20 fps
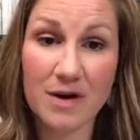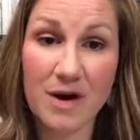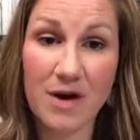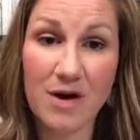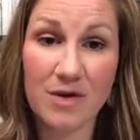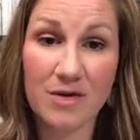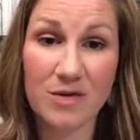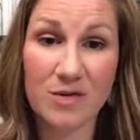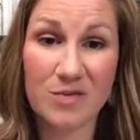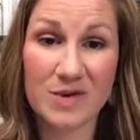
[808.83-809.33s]

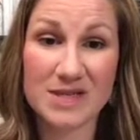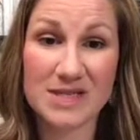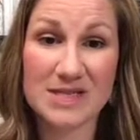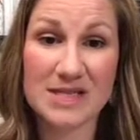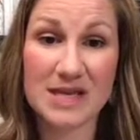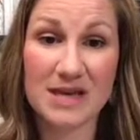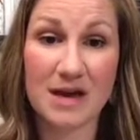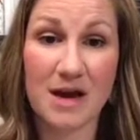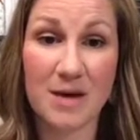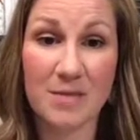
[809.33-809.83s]
are the ones
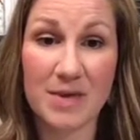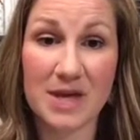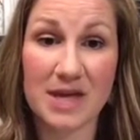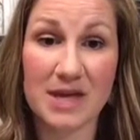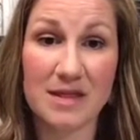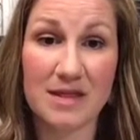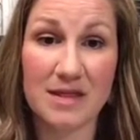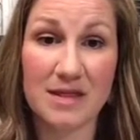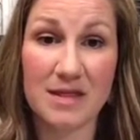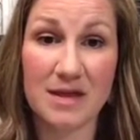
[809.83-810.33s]
that come
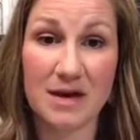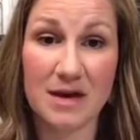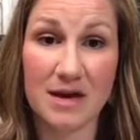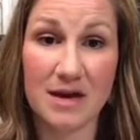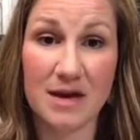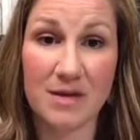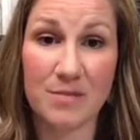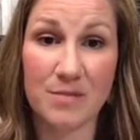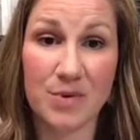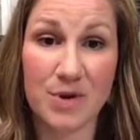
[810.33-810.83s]
in
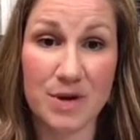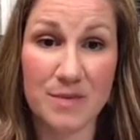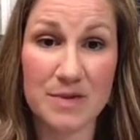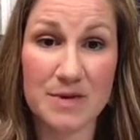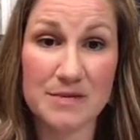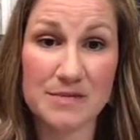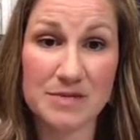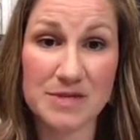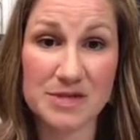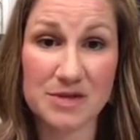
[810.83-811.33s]
the
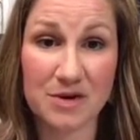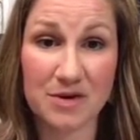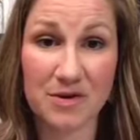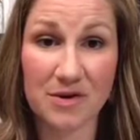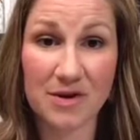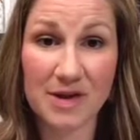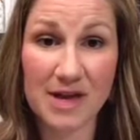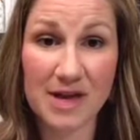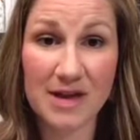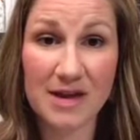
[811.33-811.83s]
premium starter
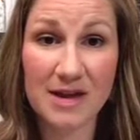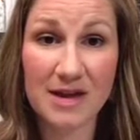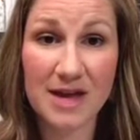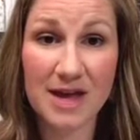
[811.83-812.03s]
kit.